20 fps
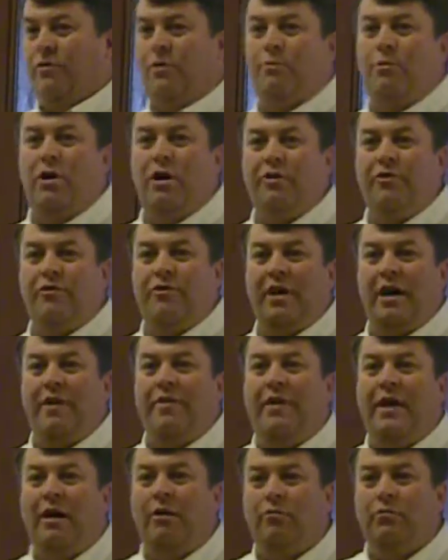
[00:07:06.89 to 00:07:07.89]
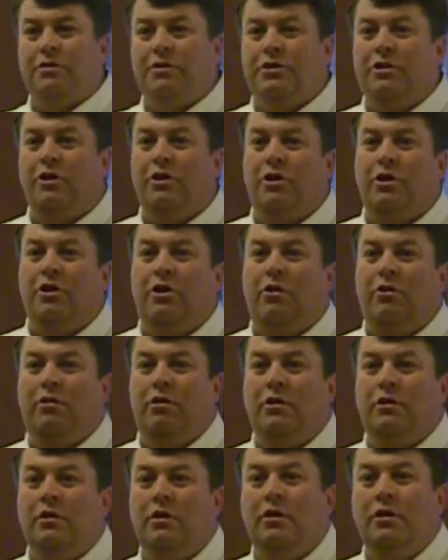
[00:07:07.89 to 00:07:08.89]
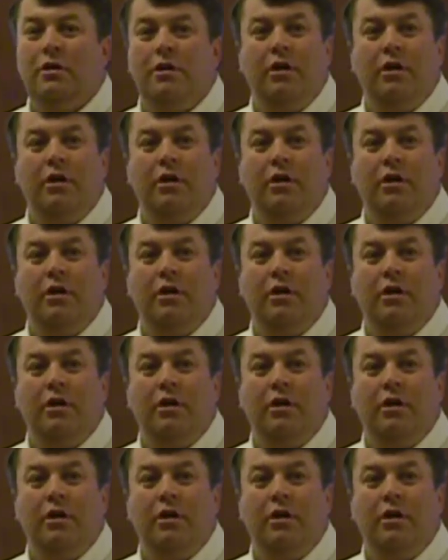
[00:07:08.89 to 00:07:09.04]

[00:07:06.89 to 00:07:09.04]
from our side. That was their goal.